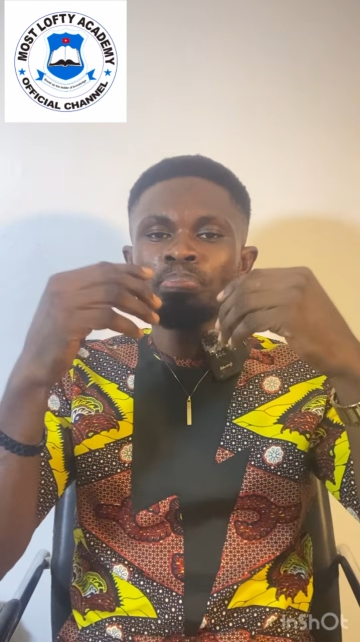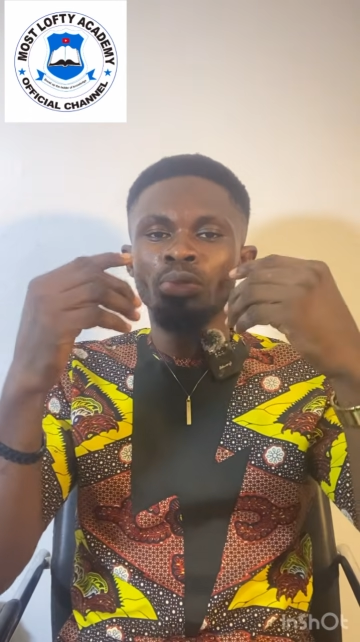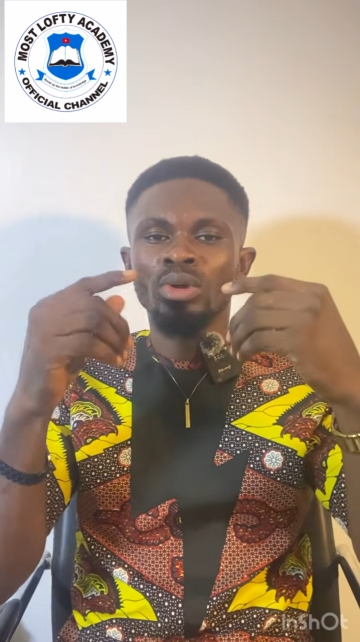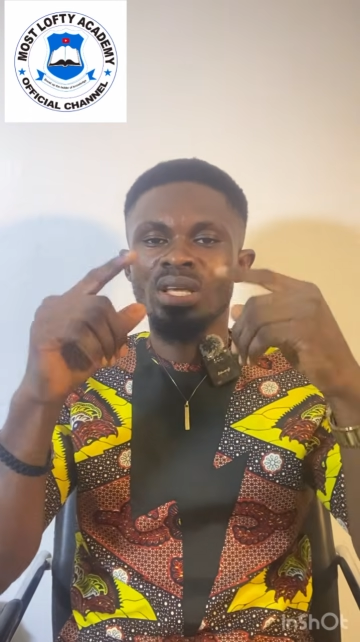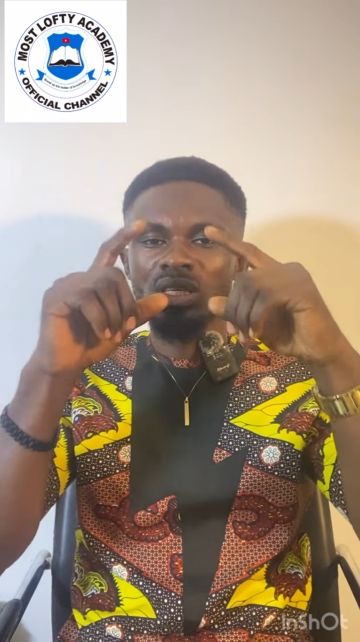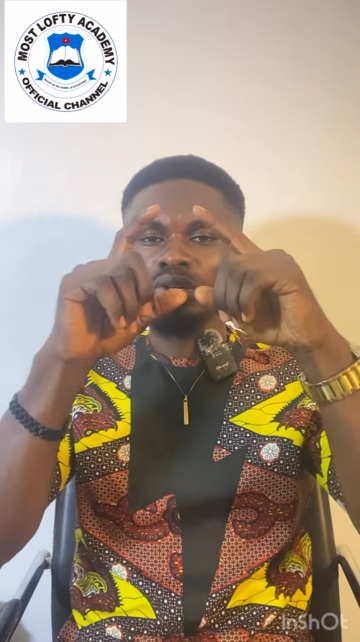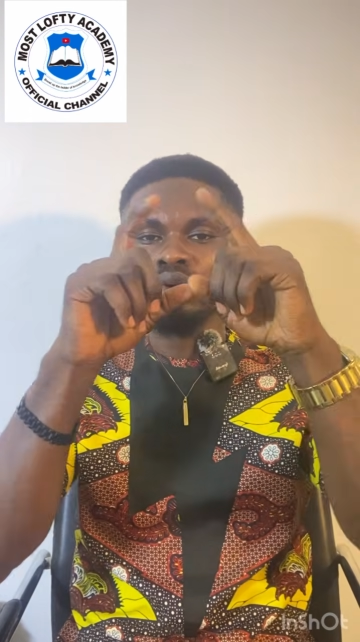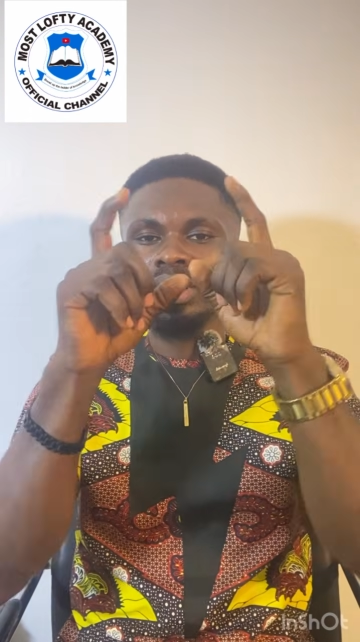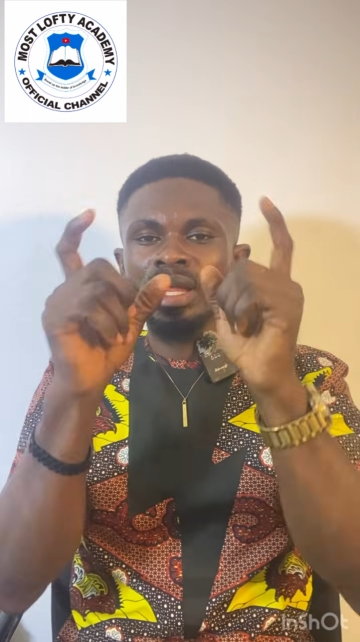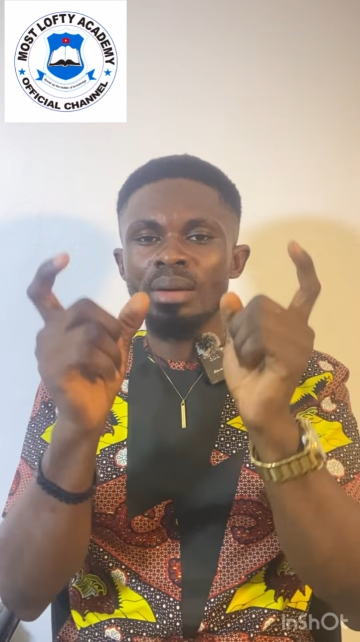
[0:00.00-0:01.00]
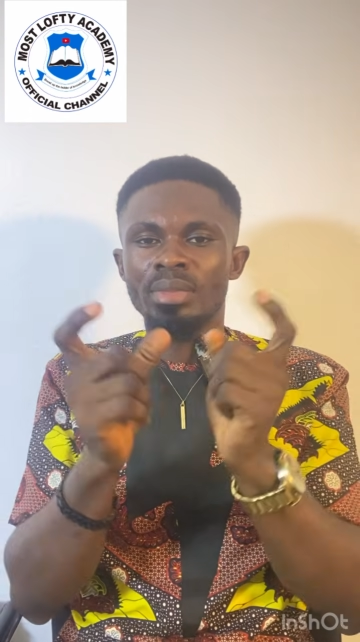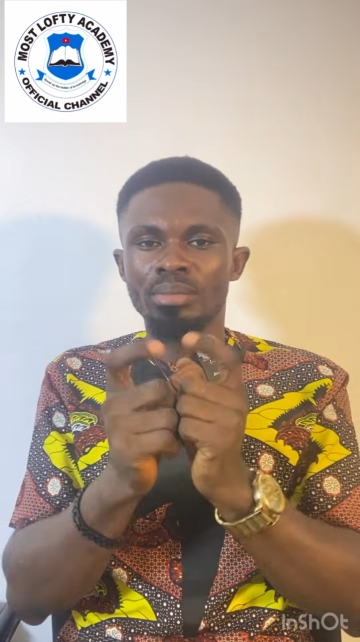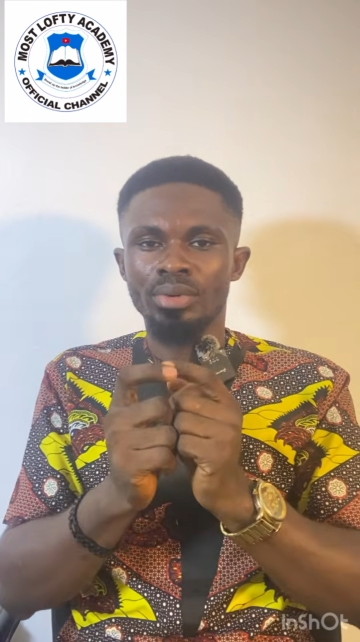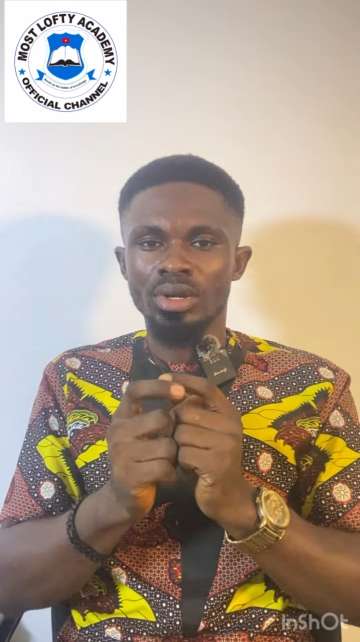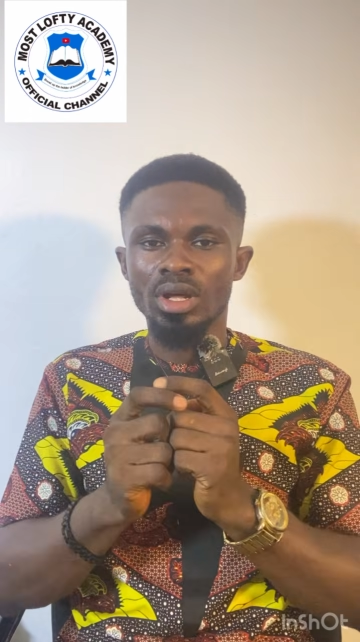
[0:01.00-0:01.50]
Known as a nuclear
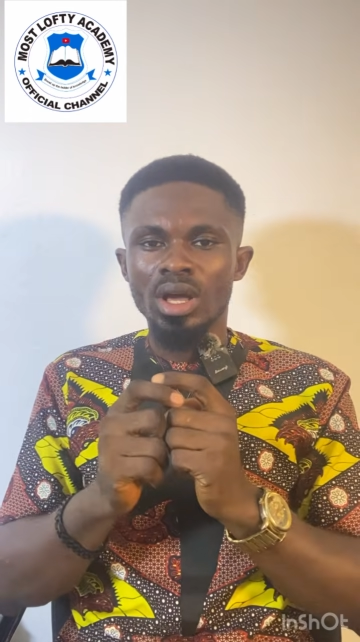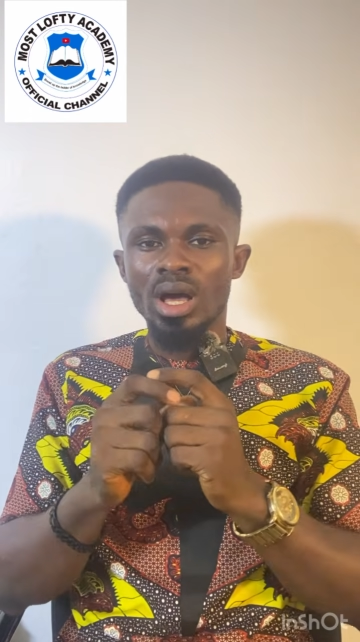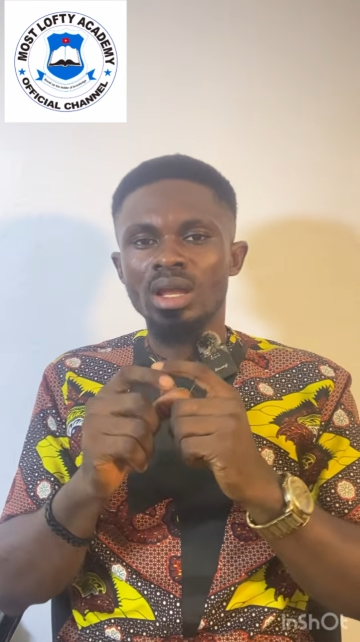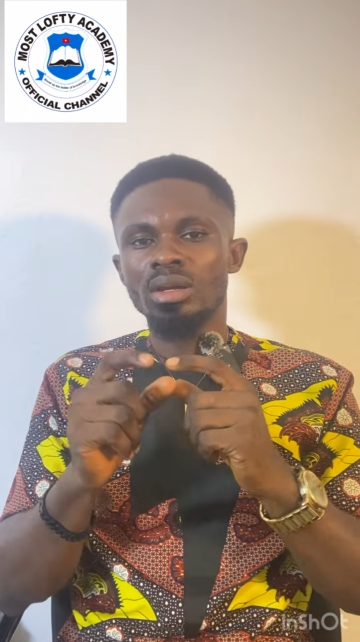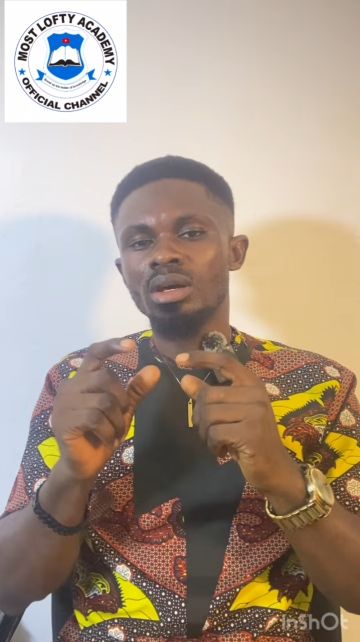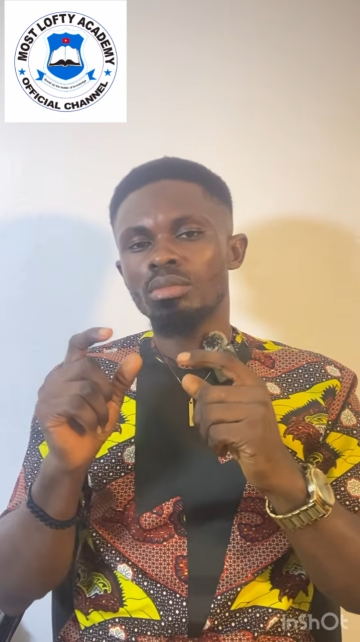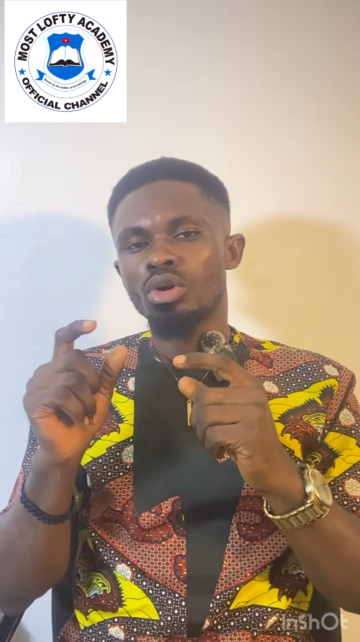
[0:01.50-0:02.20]
membrane. And then